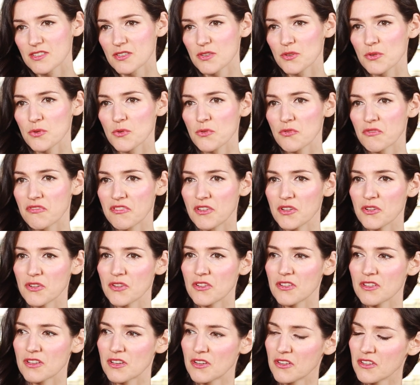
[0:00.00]
to
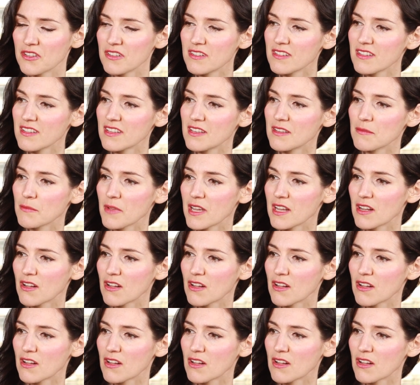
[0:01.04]
feel good in my